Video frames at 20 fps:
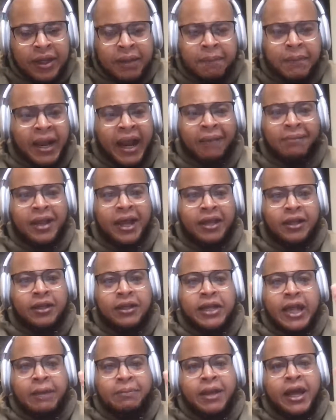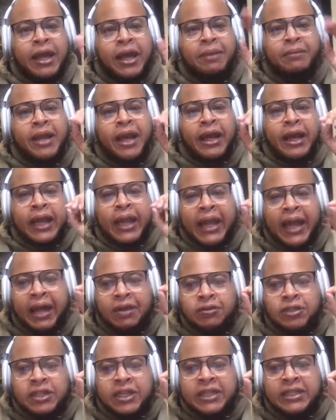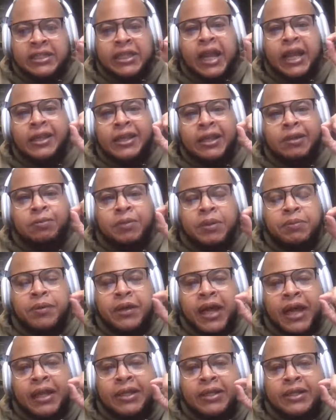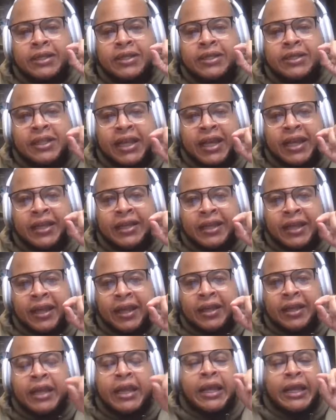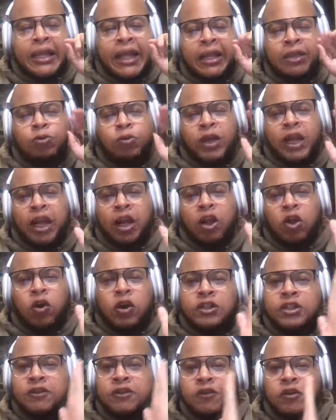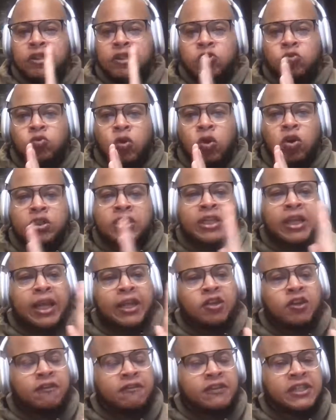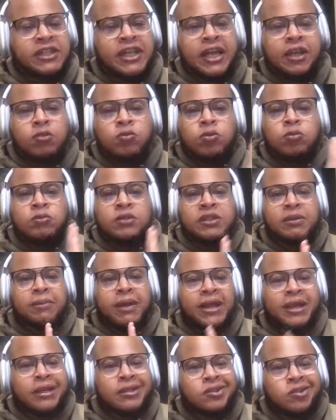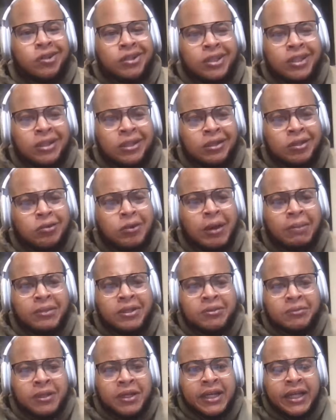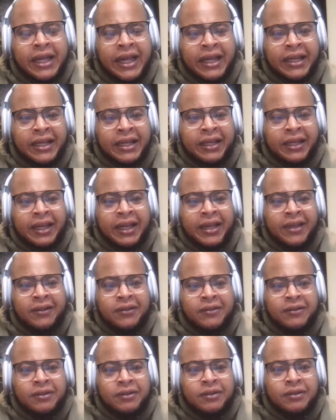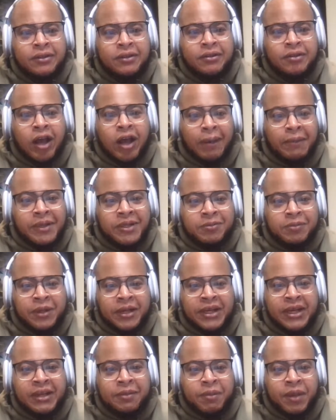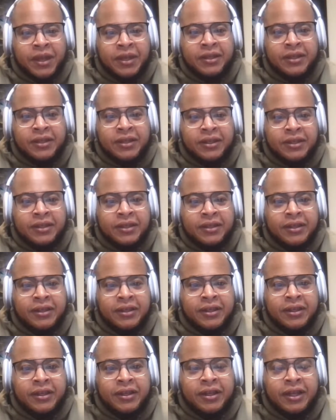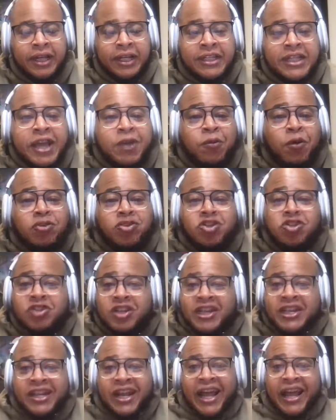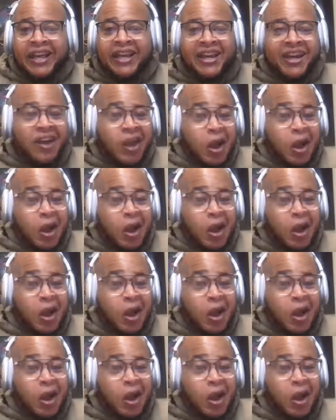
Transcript: But I'm not clout chasing. I think people got to understand that. That's where that loyalty versus royalty. Like, you ever sat in a room with somebody and they start telling you how much money they got in their account or how much money they make? Because they want you to get like,